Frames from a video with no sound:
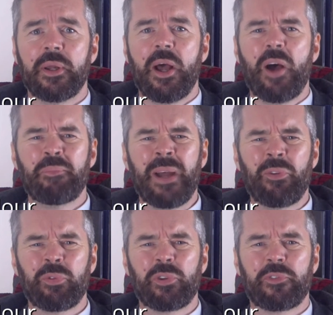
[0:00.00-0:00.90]
Her
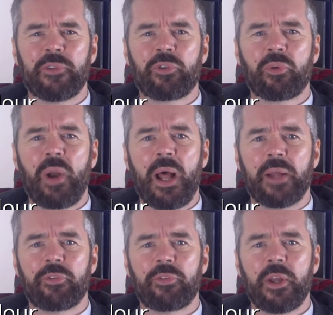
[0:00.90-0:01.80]
mouth was full of
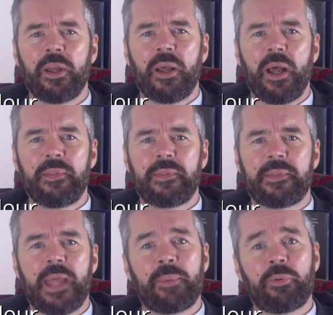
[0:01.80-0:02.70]
grass. And
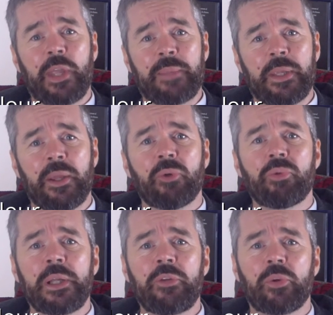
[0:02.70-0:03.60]
there was Amy,
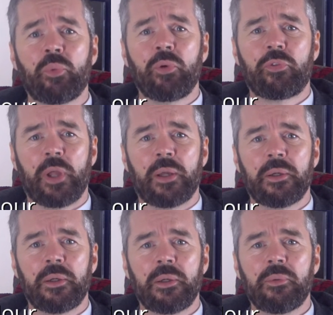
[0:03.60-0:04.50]
running towards her.
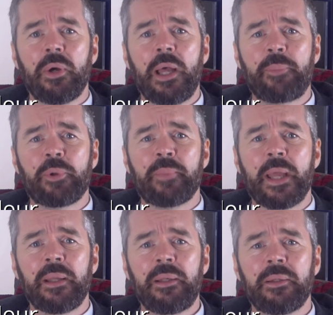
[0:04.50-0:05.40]
"What happened,
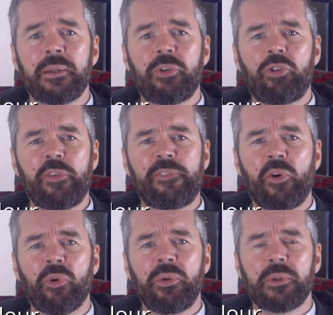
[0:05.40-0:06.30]
Megan? Did you
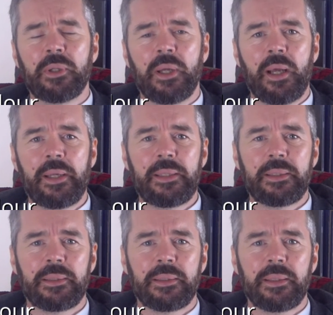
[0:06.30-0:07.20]
fall?" I'm
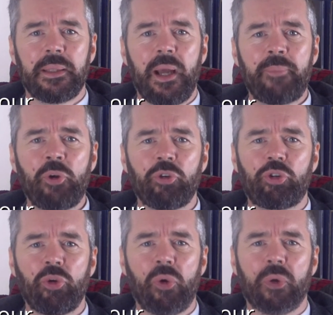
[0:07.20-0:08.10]
not
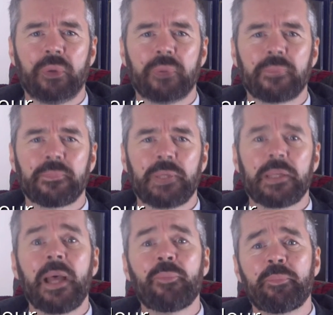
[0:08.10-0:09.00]
sure.
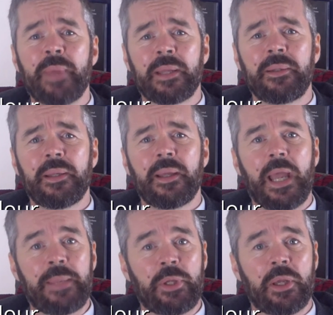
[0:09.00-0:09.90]
"Come on, Megan,"
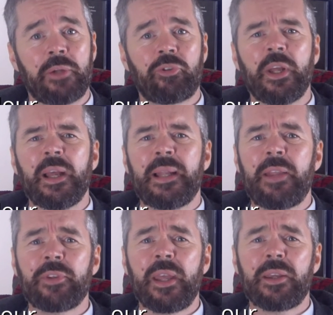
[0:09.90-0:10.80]
Amy urged.
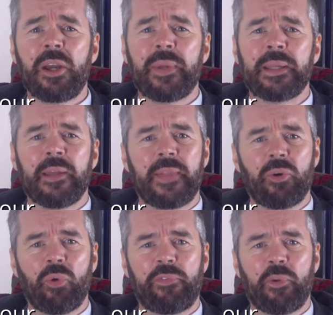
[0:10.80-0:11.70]
"Let's get going. That
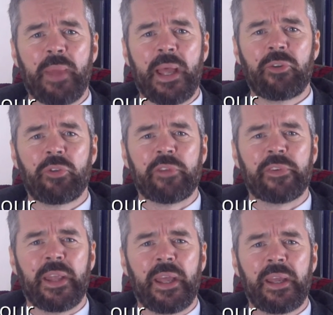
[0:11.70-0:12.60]
awful man's over
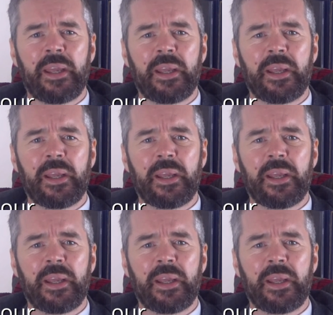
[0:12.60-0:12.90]
there."